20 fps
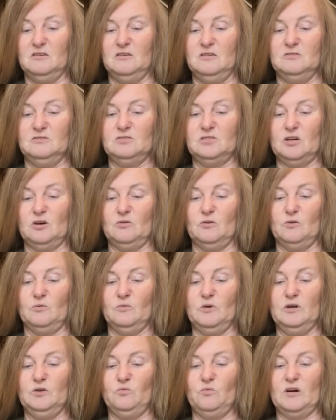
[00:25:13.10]
So a
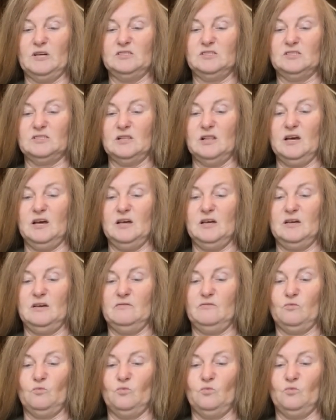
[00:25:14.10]
runaway slave